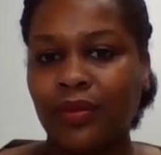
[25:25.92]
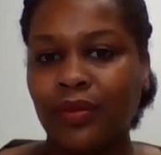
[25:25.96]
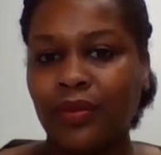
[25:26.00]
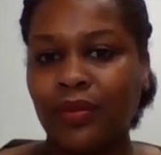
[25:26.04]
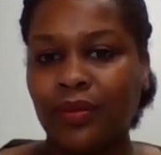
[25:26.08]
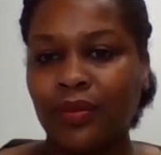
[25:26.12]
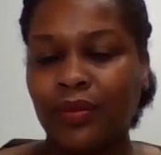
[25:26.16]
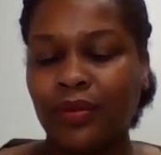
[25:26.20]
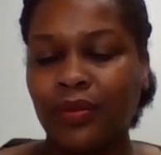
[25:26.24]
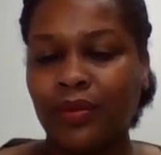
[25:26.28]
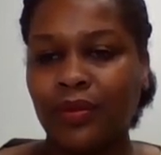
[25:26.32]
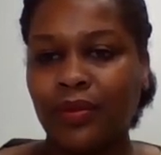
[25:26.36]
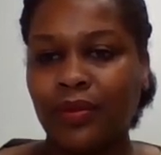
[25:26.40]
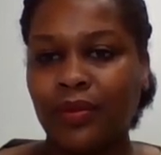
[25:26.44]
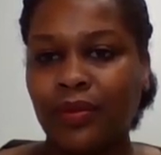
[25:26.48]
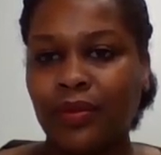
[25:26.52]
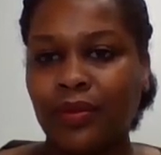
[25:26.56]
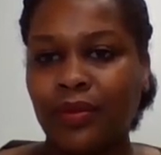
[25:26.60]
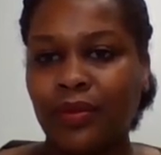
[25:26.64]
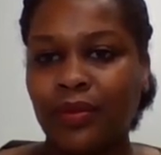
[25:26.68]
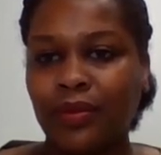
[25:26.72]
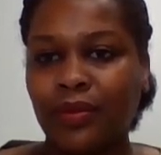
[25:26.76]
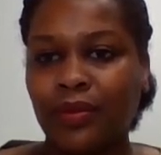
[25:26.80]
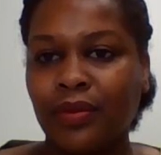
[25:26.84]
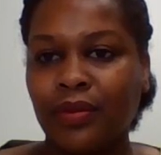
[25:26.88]

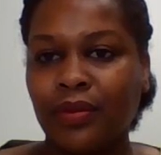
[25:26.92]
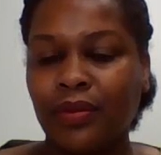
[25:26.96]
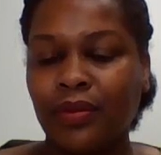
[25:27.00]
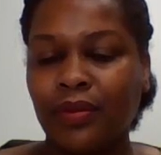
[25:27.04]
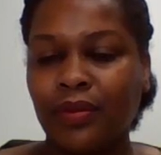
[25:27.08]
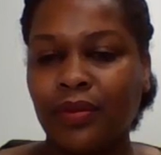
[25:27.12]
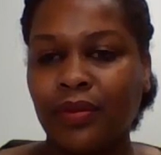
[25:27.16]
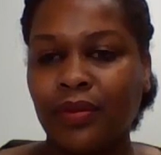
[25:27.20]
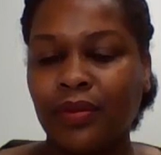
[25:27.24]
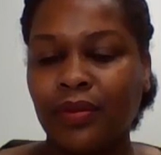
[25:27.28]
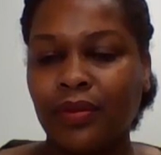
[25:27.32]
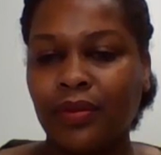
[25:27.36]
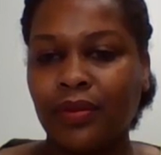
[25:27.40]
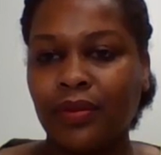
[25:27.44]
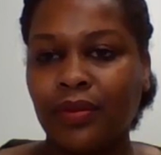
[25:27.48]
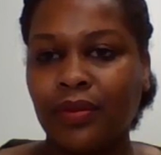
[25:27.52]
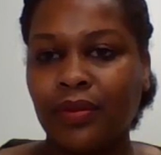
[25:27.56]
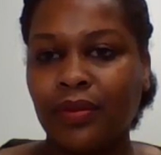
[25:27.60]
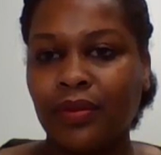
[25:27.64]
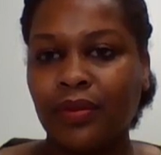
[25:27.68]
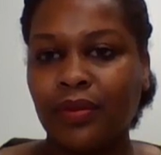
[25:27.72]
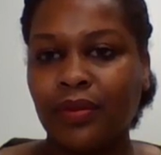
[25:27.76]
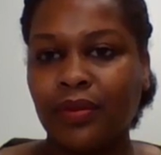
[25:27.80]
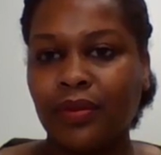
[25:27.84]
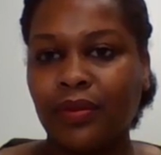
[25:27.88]

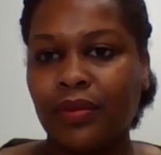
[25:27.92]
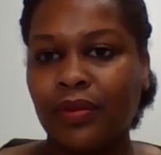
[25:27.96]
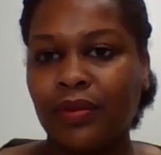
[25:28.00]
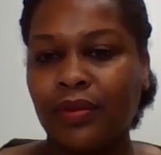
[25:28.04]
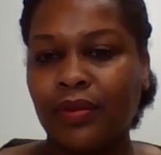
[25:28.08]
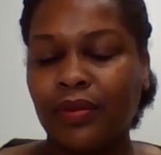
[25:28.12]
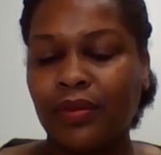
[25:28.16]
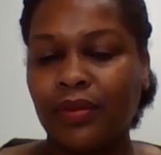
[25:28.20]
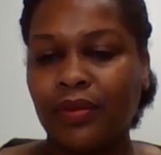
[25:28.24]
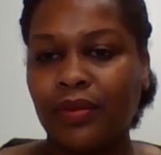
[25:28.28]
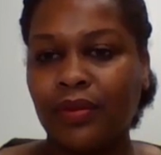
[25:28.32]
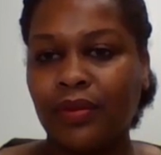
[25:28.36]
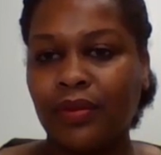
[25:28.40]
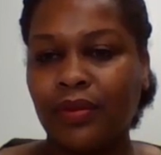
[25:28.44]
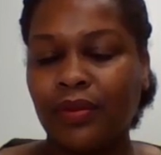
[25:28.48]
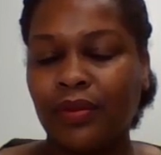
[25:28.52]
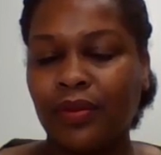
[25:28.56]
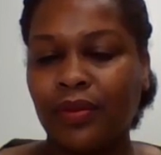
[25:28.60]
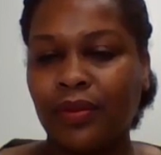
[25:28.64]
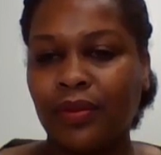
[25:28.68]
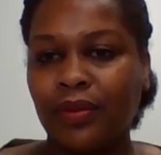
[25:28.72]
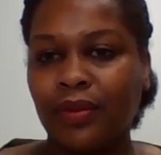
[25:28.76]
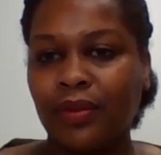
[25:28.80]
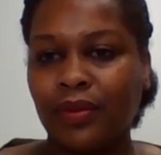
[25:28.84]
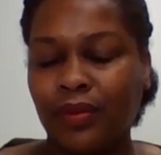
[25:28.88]

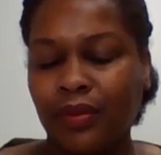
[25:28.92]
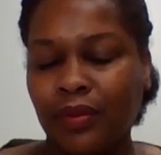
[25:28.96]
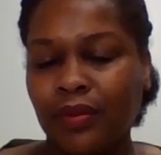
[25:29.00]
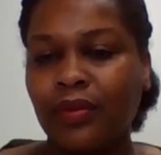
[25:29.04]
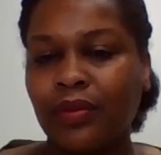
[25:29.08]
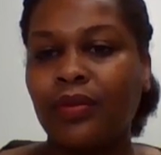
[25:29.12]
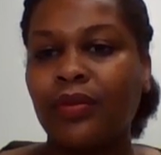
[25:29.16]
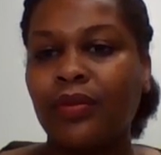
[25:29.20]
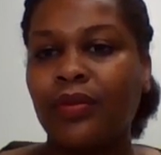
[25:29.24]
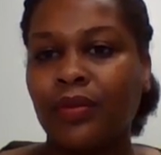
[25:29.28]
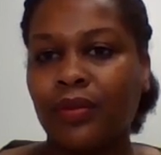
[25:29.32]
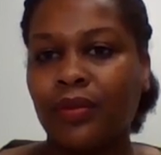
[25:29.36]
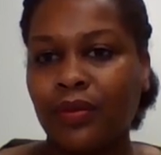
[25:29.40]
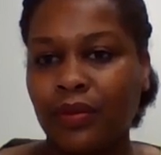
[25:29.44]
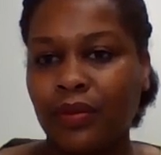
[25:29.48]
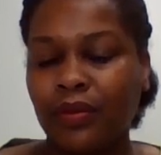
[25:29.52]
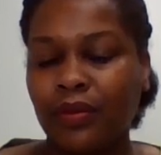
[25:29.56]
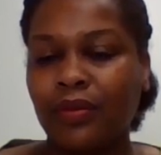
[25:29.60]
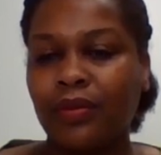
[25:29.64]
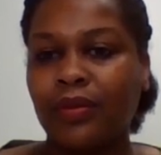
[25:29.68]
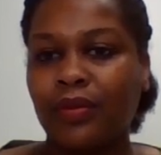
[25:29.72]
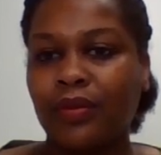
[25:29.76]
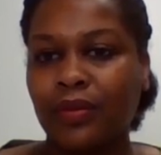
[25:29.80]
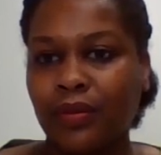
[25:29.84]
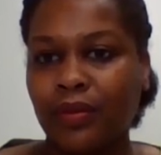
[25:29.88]

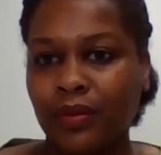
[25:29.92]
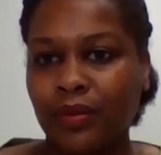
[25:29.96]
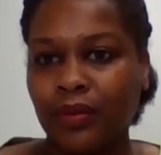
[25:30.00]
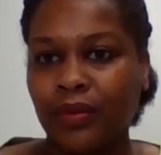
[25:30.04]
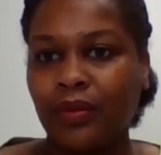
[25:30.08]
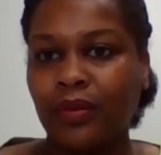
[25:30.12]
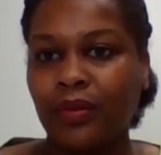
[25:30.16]
(not speaking)